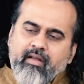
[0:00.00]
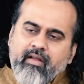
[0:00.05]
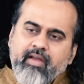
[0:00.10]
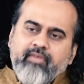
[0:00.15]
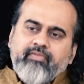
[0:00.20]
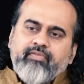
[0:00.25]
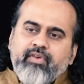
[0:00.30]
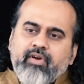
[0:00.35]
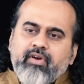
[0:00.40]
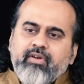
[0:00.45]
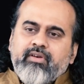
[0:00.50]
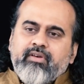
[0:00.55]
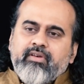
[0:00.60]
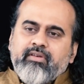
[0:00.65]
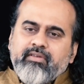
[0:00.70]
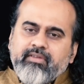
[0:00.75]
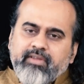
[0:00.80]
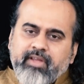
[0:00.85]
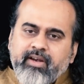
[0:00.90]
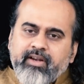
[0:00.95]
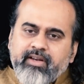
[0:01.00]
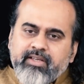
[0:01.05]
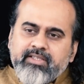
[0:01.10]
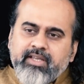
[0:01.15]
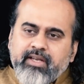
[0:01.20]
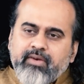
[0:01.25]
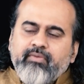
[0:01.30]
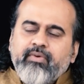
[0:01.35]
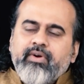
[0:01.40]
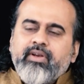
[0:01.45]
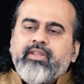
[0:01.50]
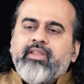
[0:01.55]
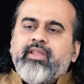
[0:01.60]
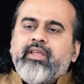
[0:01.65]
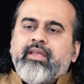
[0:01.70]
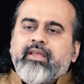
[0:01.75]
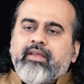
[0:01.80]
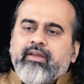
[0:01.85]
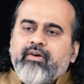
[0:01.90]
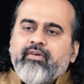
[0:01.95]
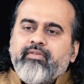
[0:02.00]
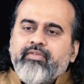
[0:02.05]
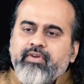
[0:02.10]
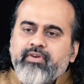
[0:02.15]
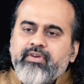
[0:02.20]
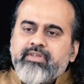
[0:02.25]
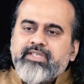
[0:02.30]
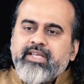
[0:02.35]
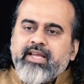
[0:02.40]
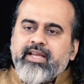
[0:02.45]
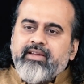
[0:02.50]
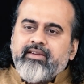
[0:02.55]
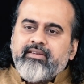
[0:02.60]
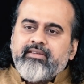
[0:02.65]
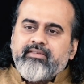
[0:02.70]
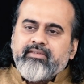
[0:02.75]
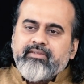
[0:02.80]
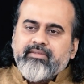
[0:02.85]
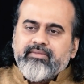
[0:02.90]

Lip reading: If not, then it is unworthy of your desire.